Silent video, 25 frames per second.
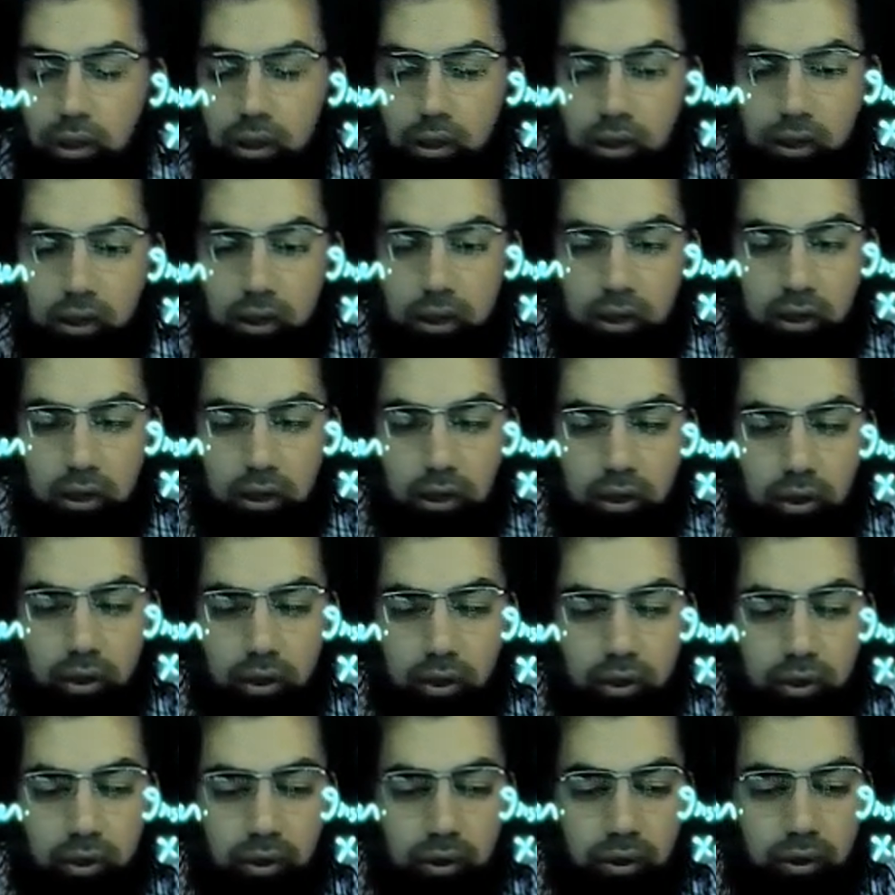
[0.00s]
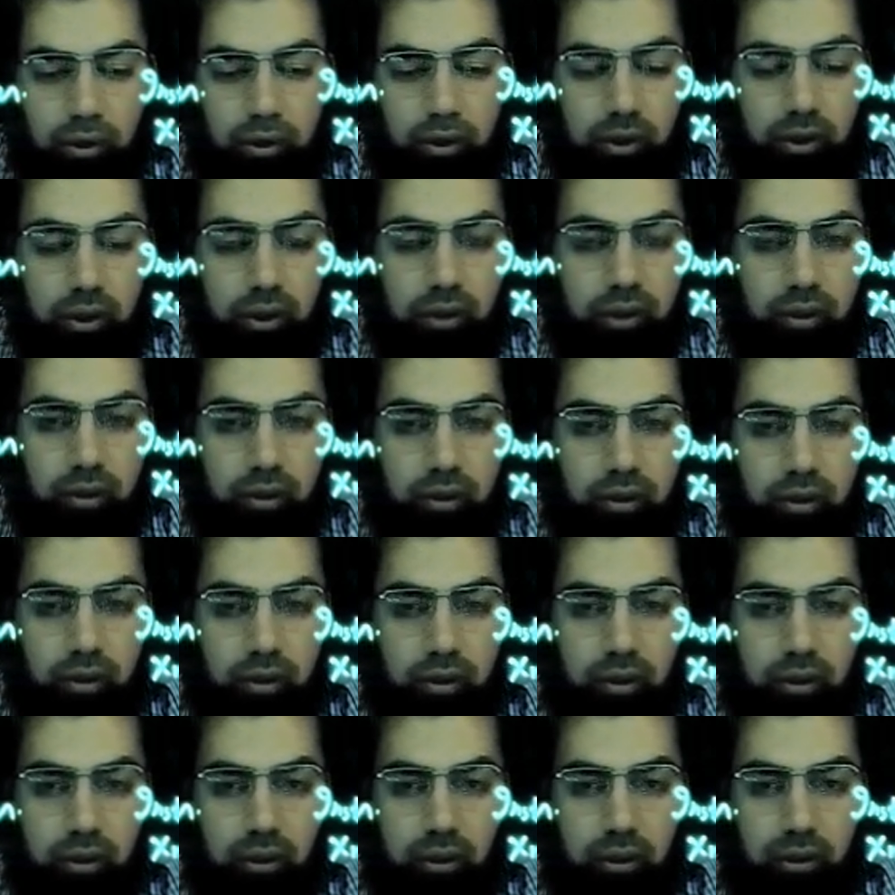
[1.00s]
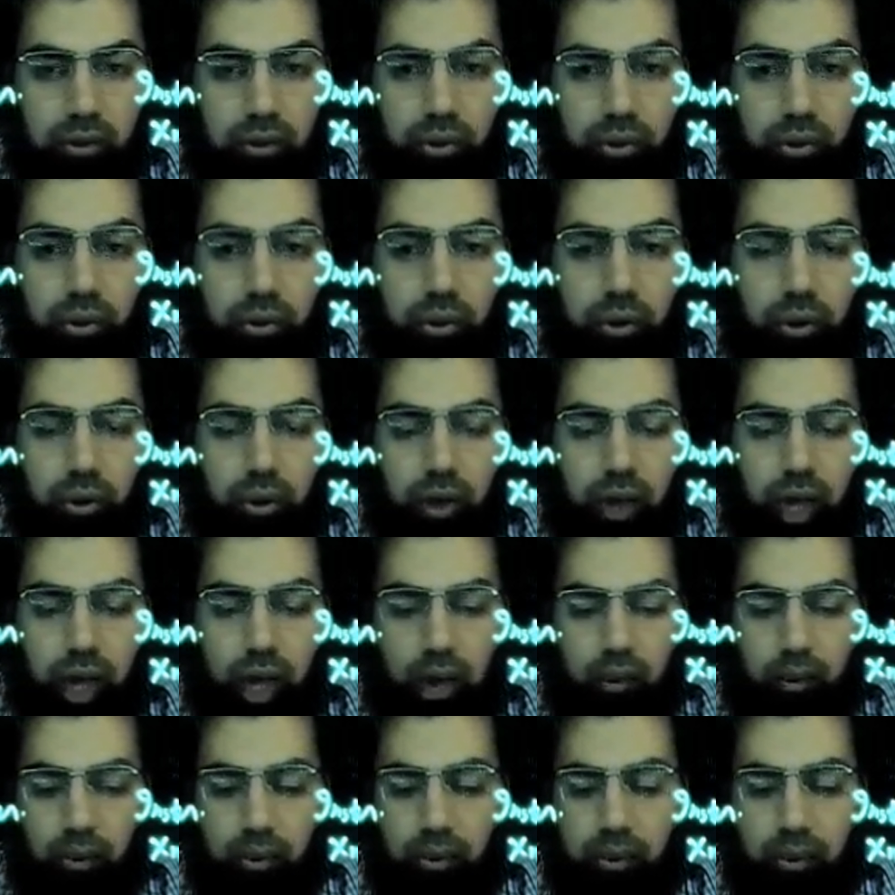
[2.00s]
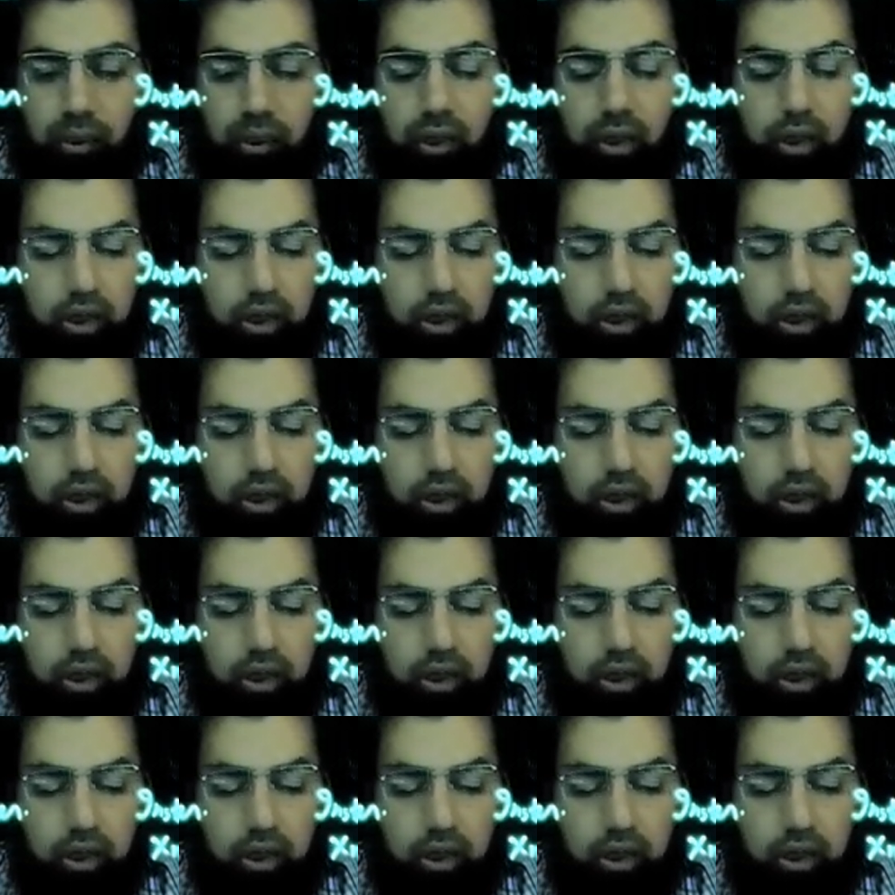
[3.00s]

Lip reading: uh, this should not happen.